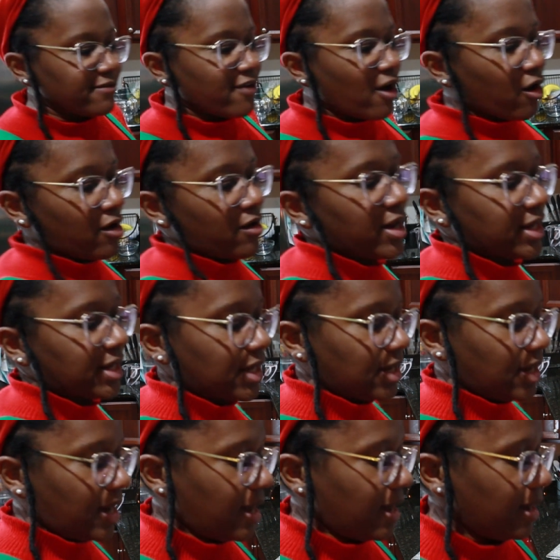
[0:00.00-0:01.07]
I've
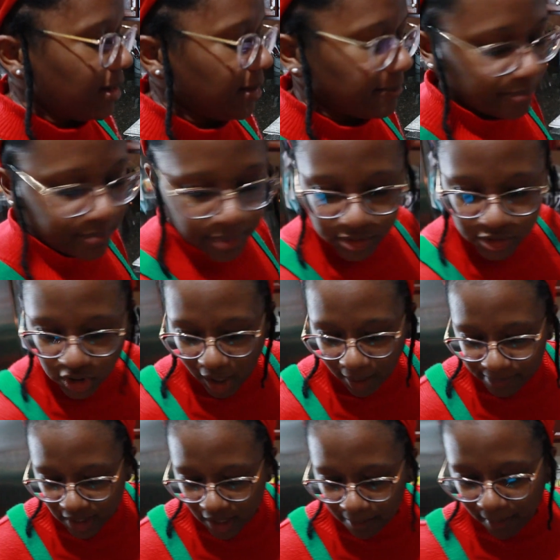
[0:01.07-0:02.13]
already
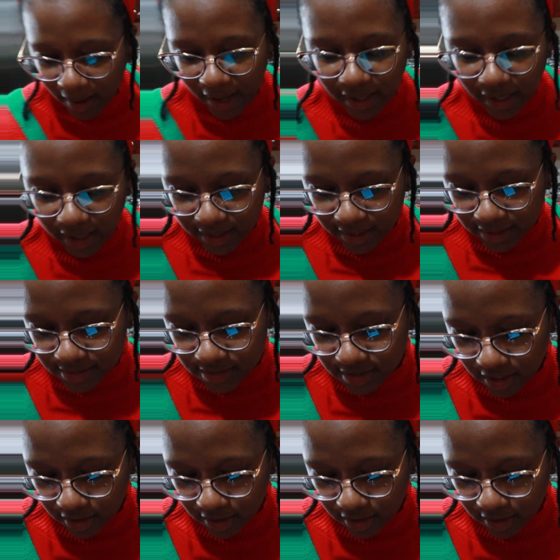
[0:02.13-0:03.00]
chopped up my onions.